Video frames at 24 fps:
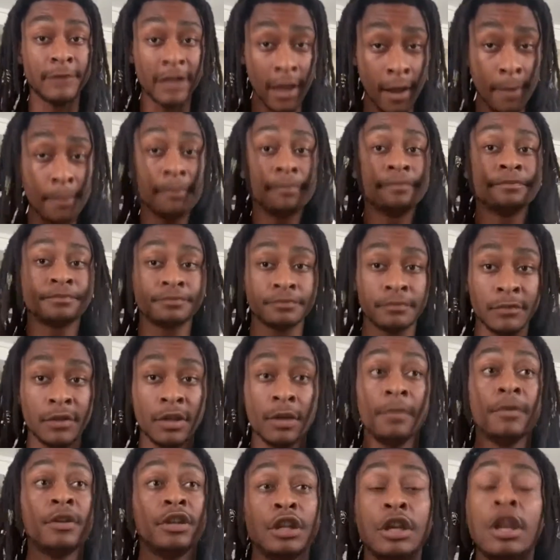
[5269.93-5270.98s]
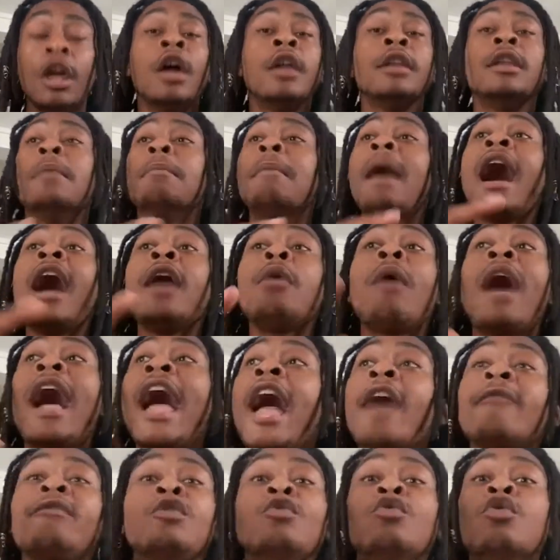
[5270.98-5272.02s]
Yep. The mind will
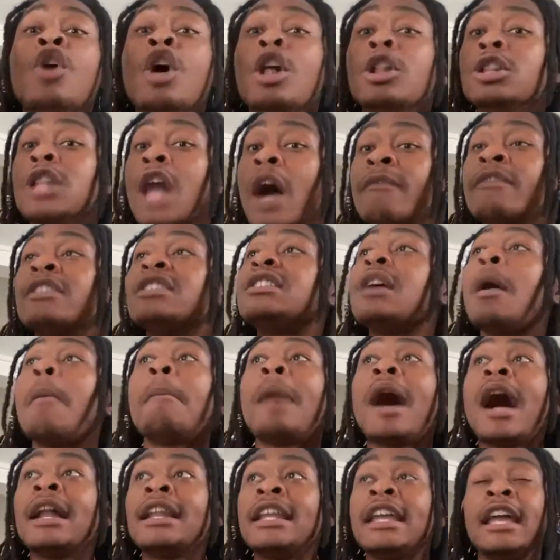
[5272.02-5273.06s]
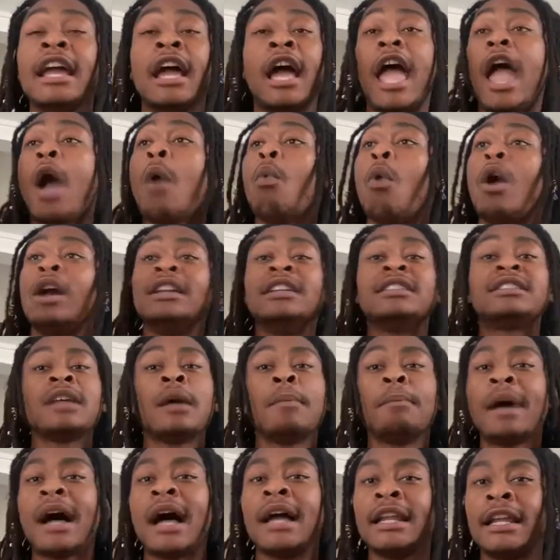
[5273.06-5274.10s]
have you loving somebody and wanting
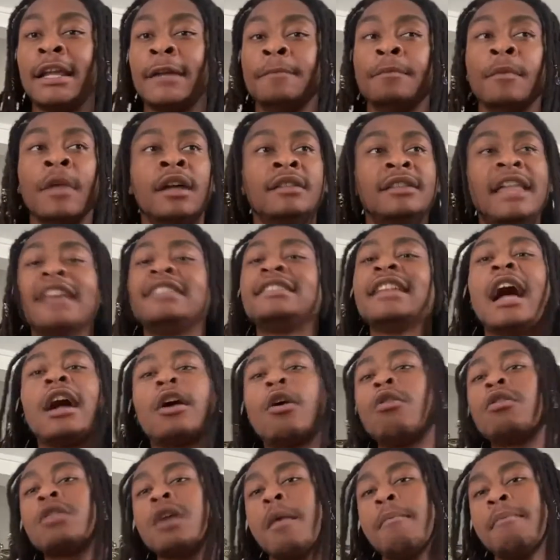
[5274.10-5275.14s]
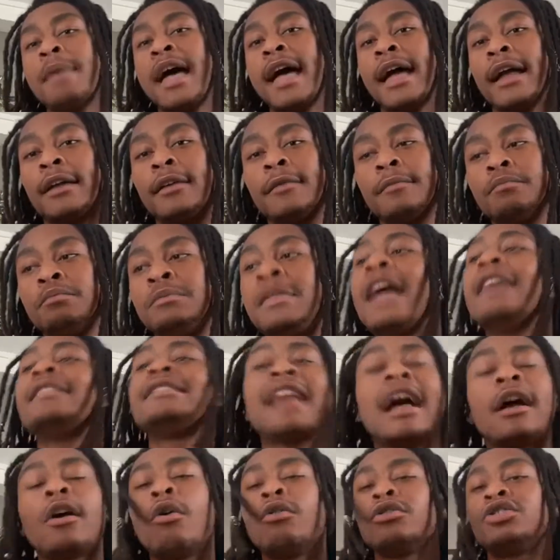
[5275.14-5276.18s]
somebody that's not gonna come back
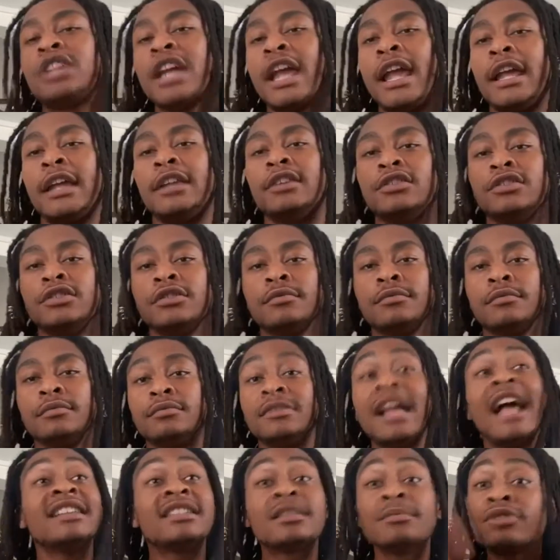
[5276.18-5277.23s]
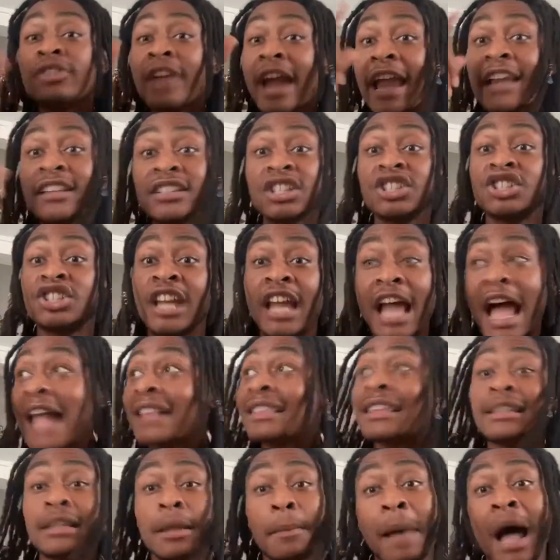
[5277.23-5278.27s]
that's not gonna change. That's some crazy shit.
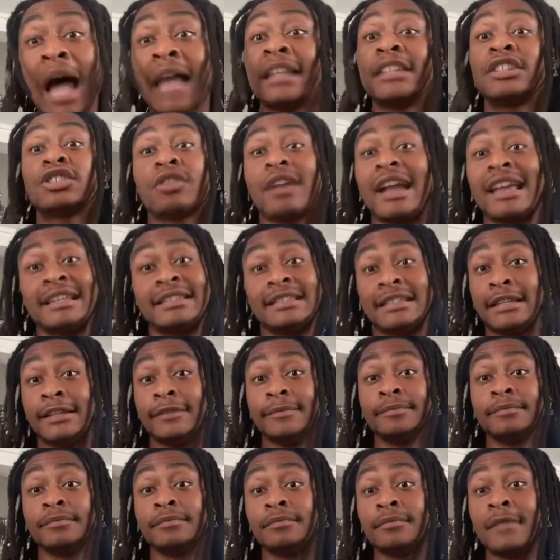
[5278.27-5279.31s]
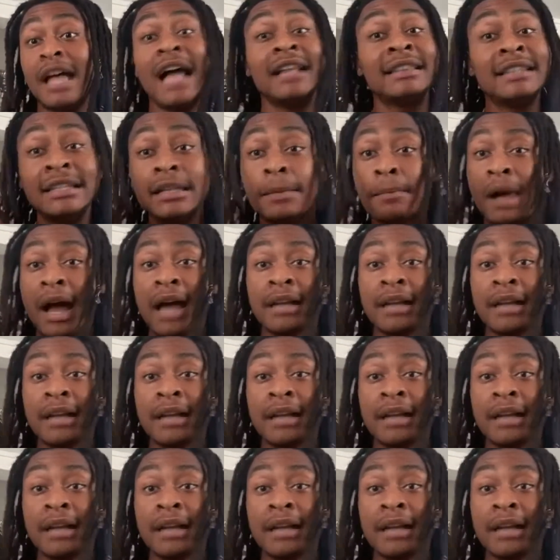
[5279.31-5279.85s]
I think the mind is crazy. I think the